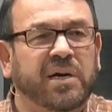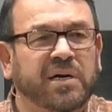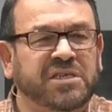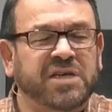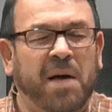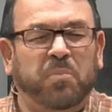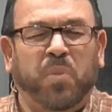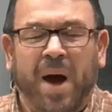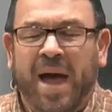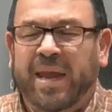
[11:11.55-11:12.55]
He's not
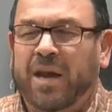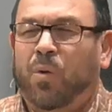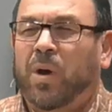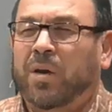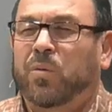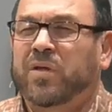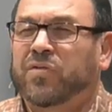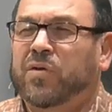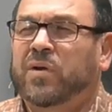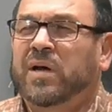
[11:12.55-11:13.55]
bragging on what he went
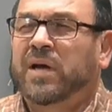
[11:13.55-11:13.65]
through.